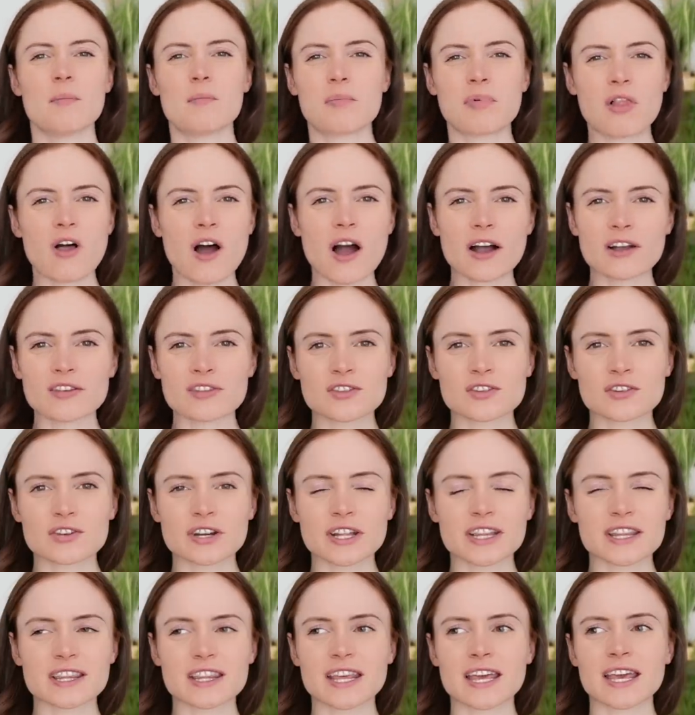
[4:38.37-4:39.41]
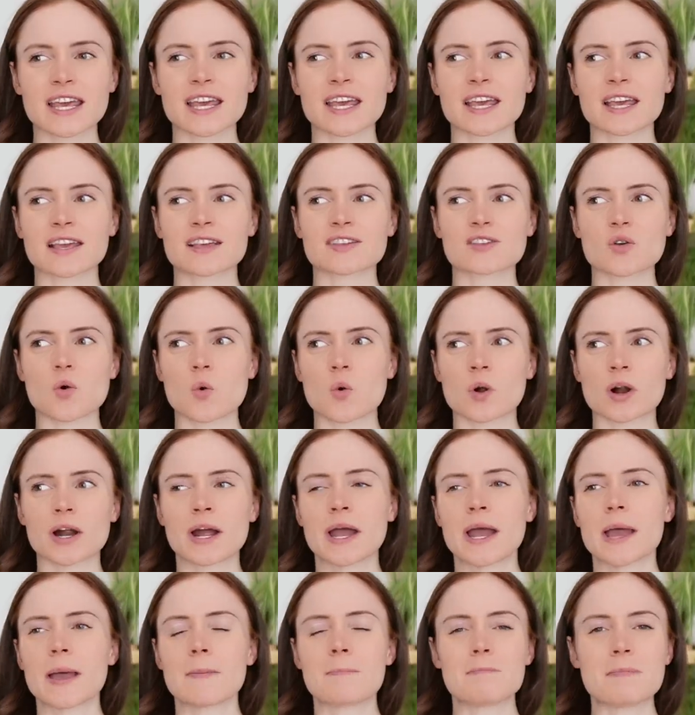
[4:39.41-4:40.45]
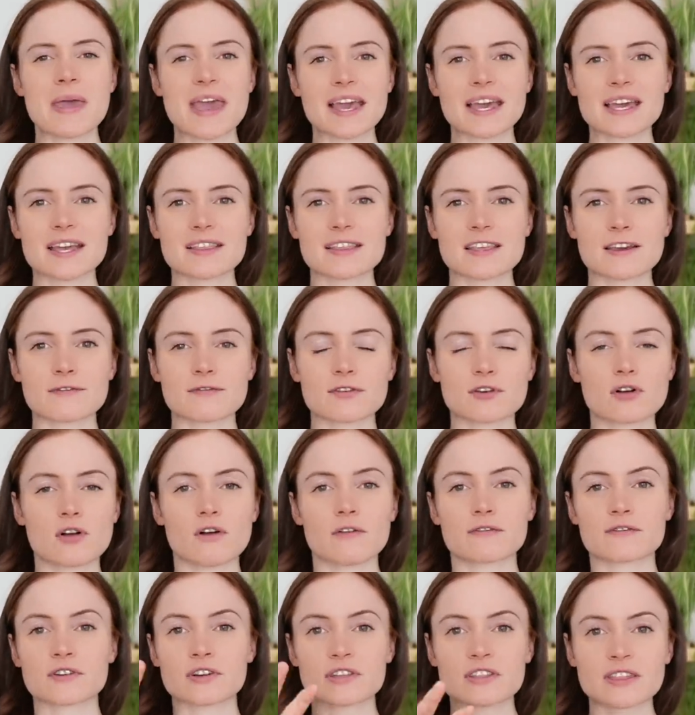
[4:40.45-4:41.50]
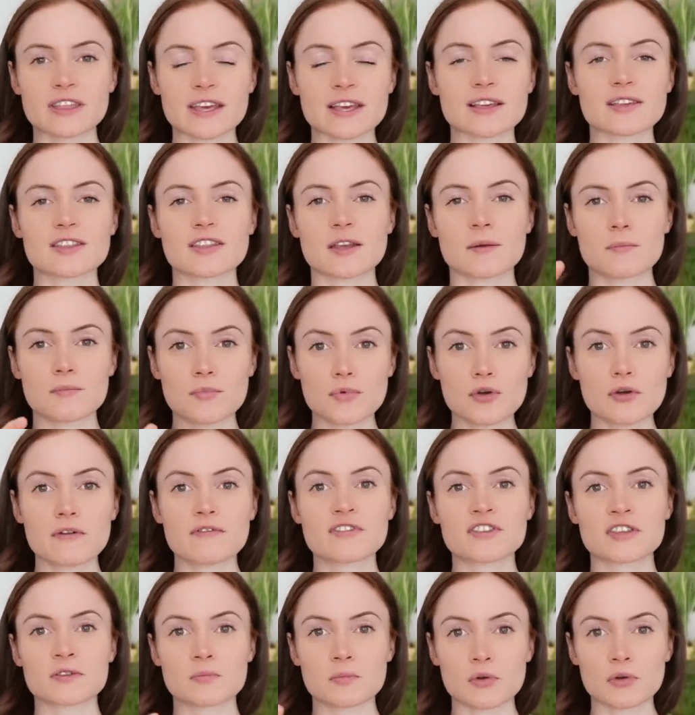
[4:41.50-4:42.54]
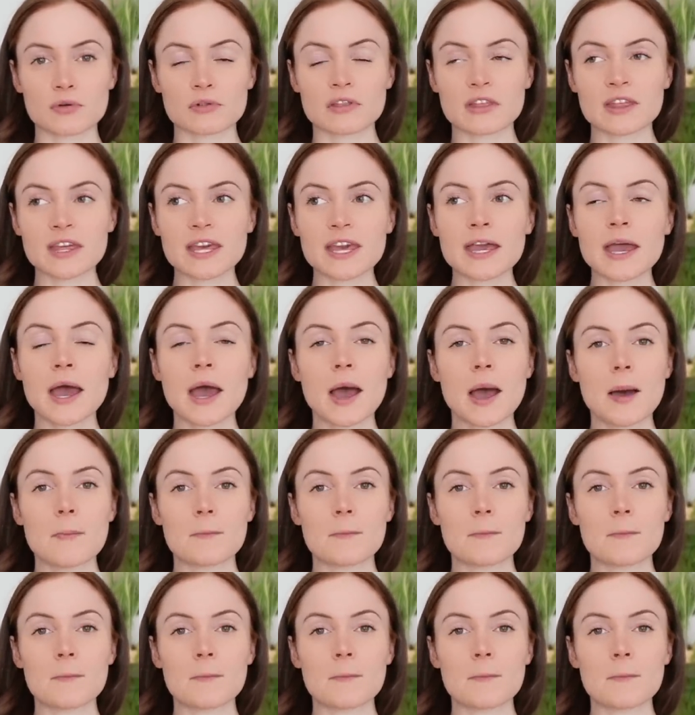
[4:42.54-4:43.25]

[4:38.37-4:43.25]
block certain things or make it difficult for things to move smoothly,